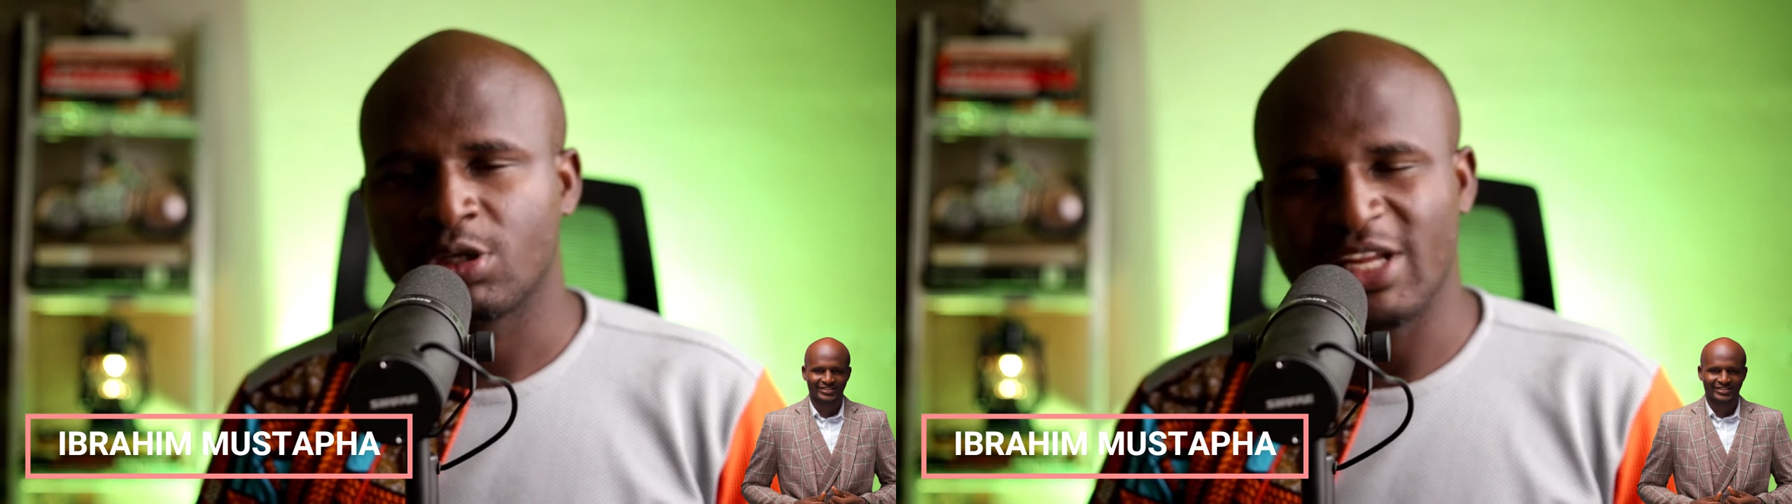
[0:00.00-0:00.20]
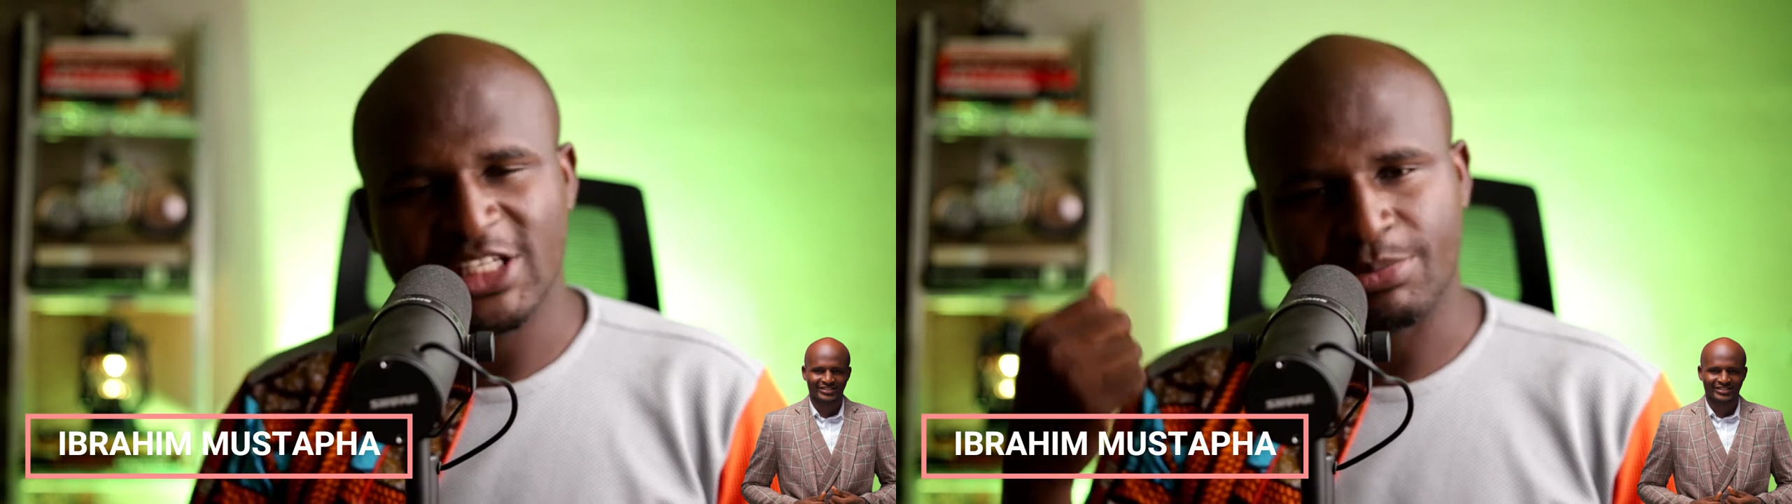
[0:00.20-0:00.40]

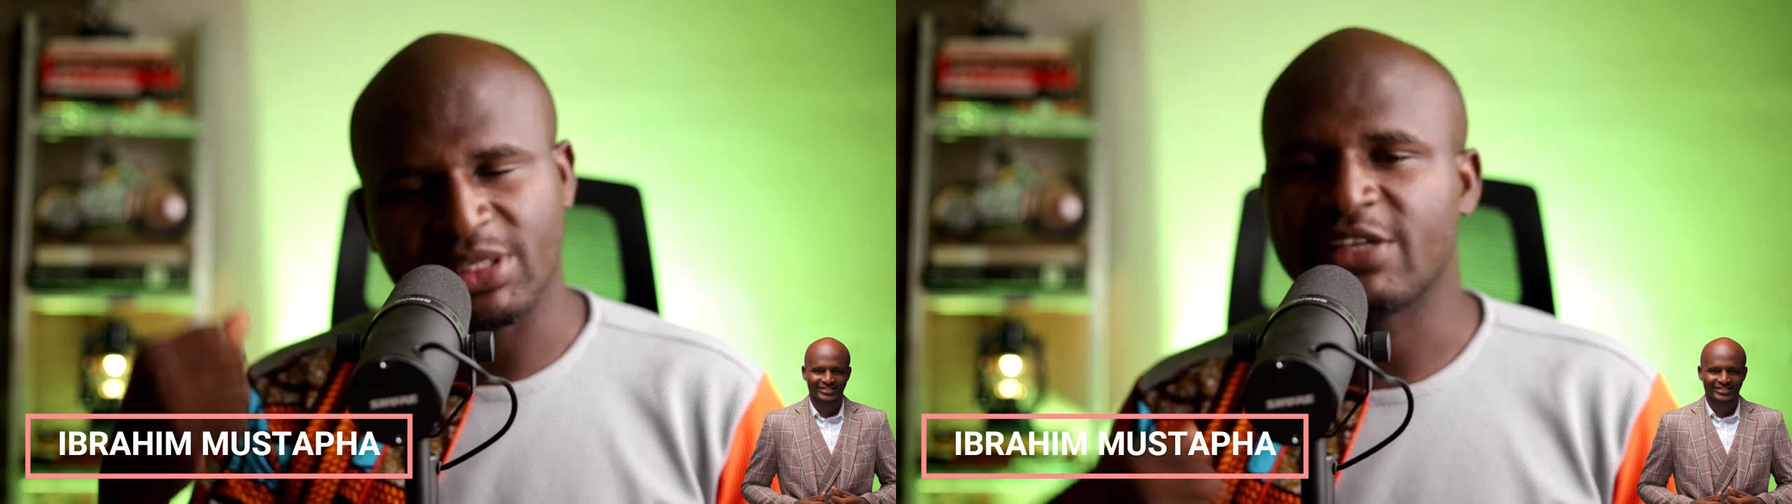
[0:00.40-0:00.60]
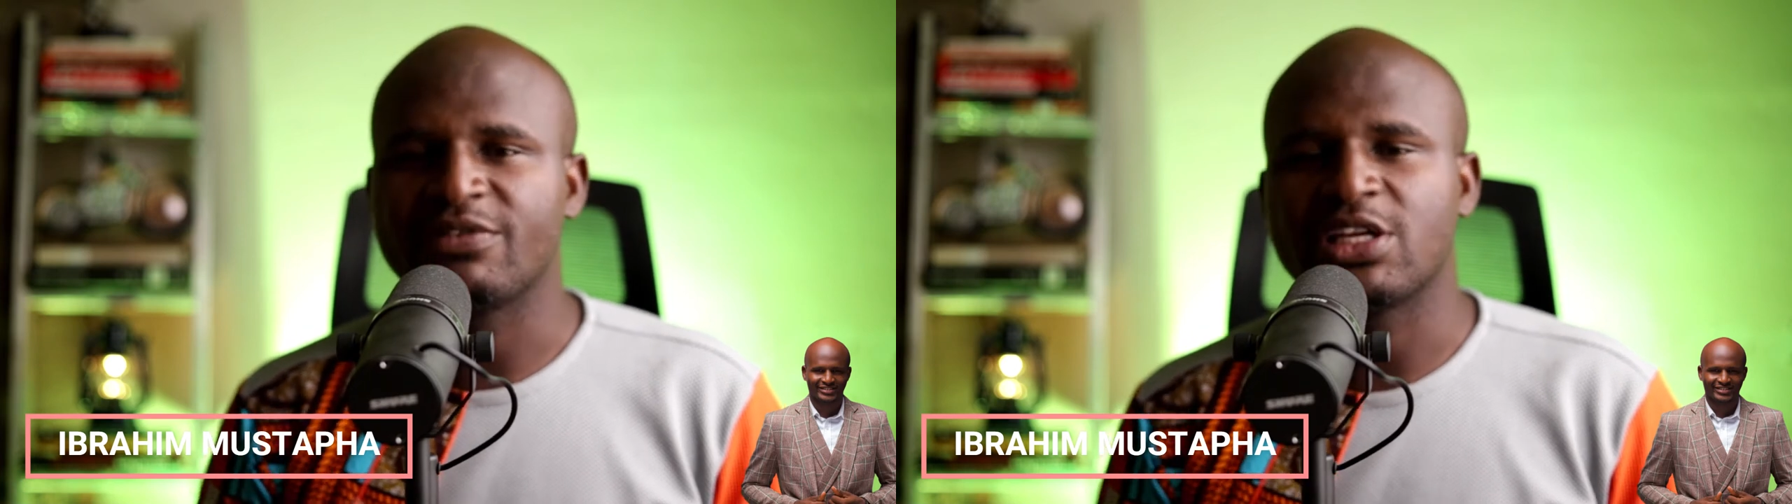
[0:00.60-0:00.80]
Let's
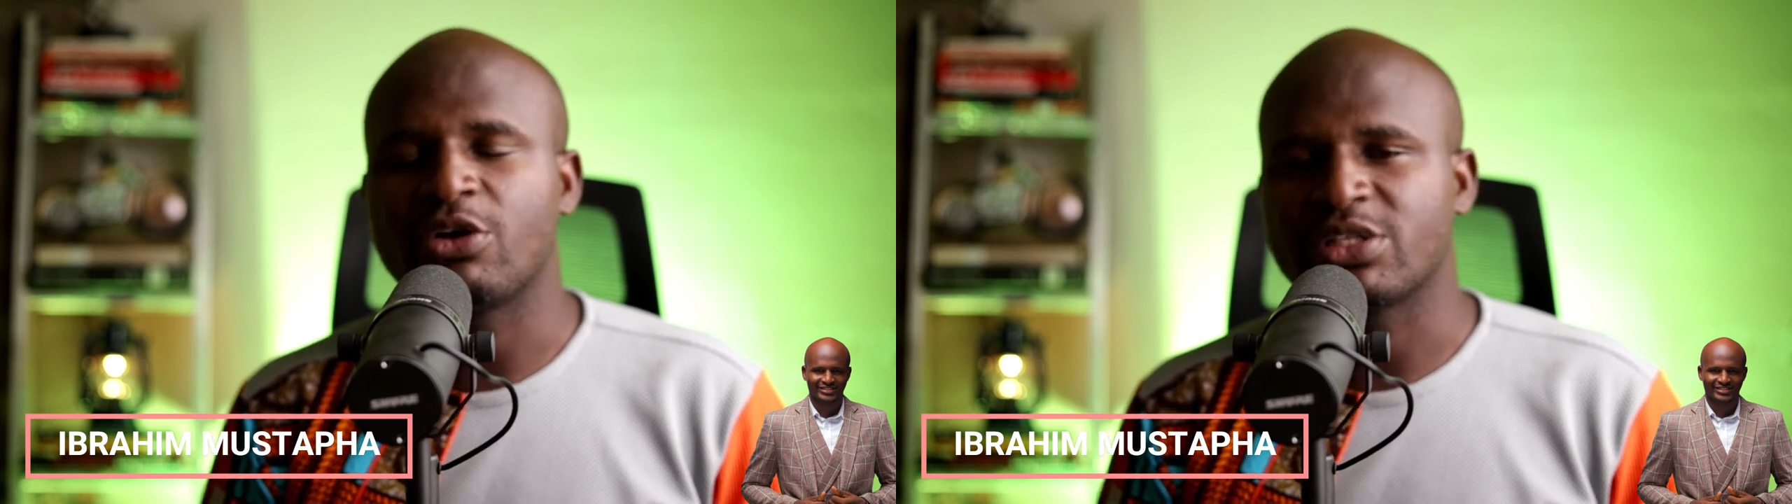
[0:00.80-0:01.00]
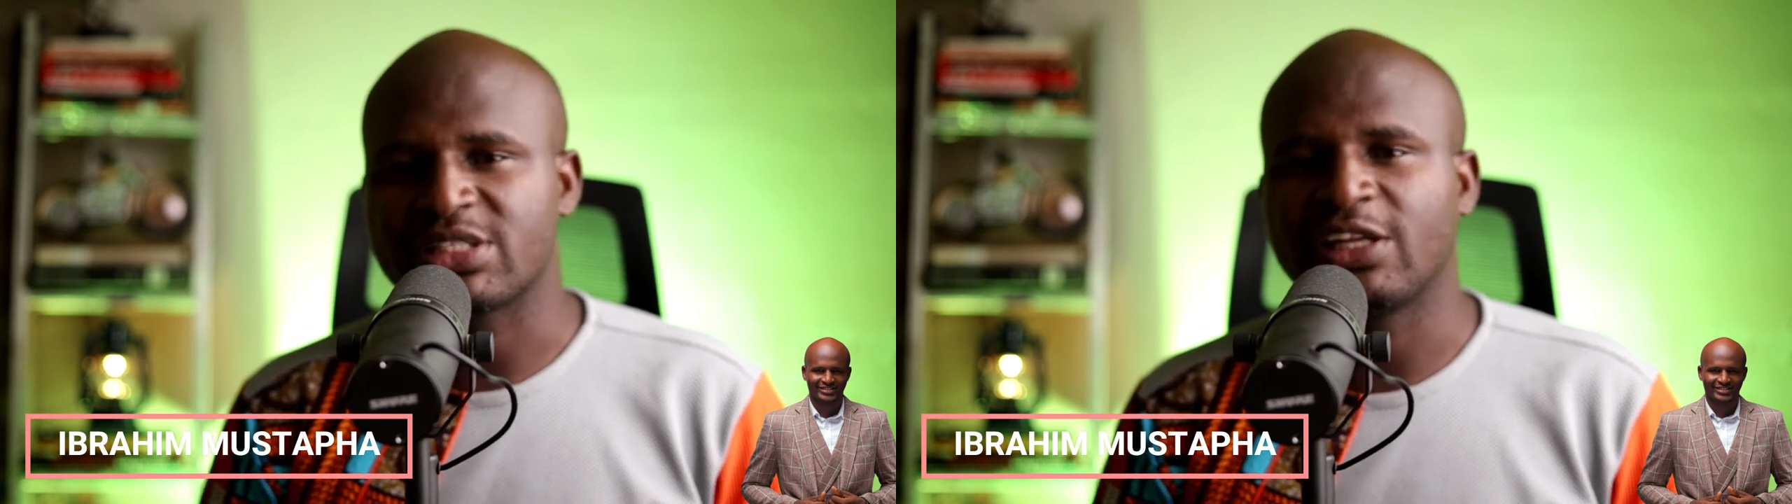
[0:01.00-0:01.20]
believe in
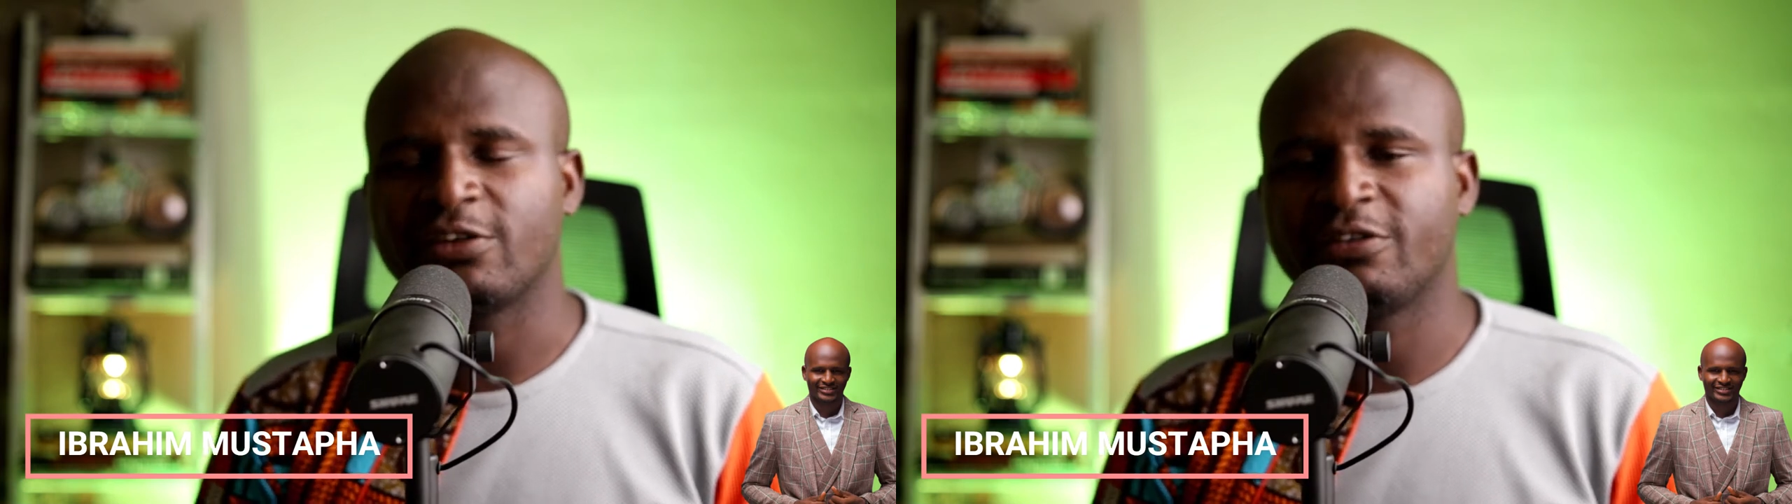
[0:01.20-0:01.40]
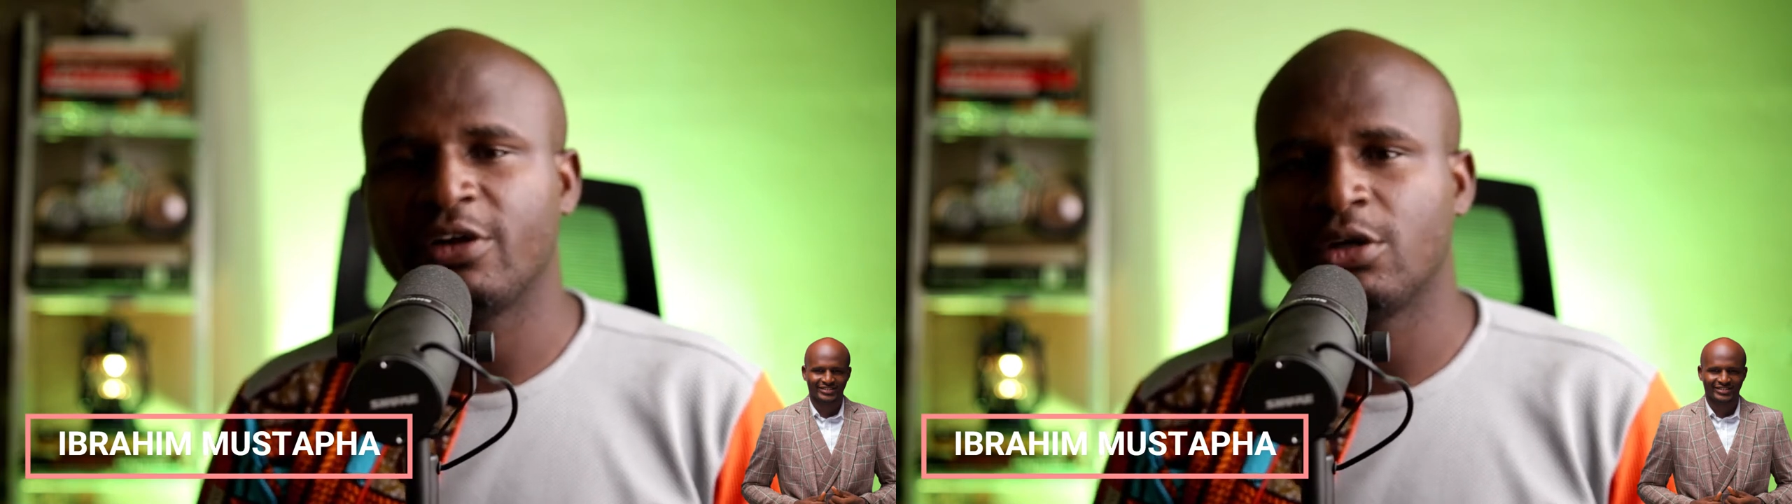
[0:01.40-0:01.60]

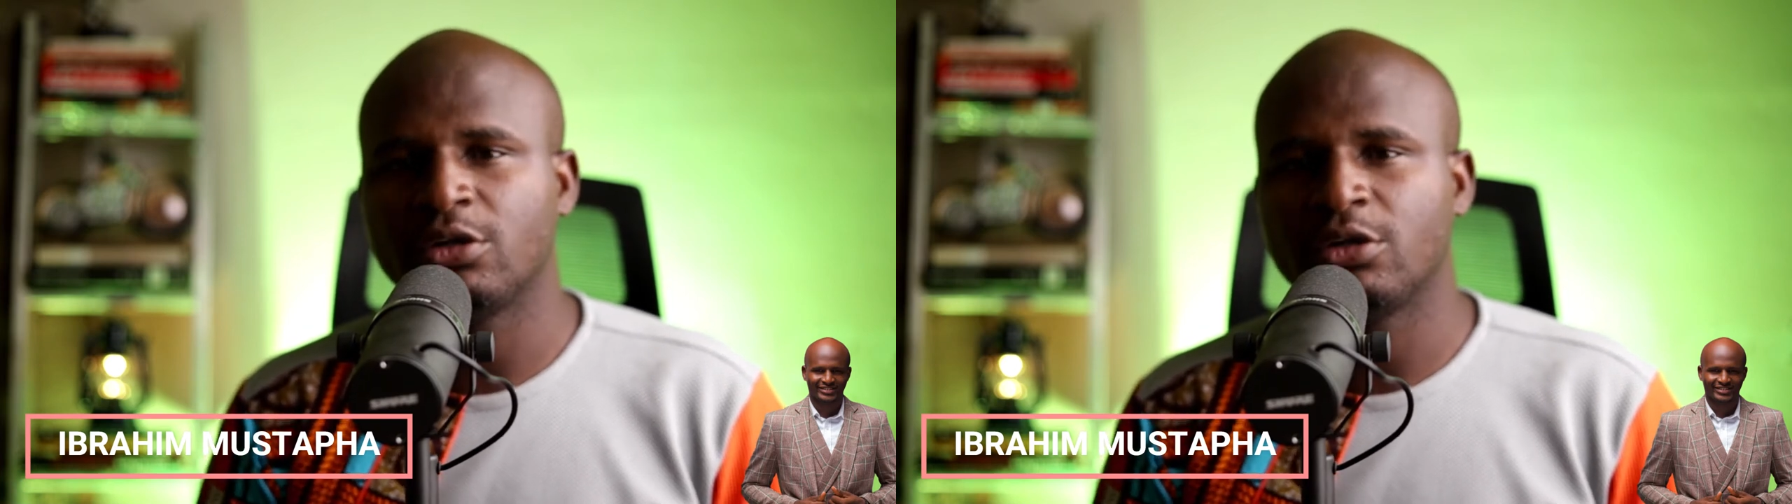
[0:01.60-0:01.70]
ourselves.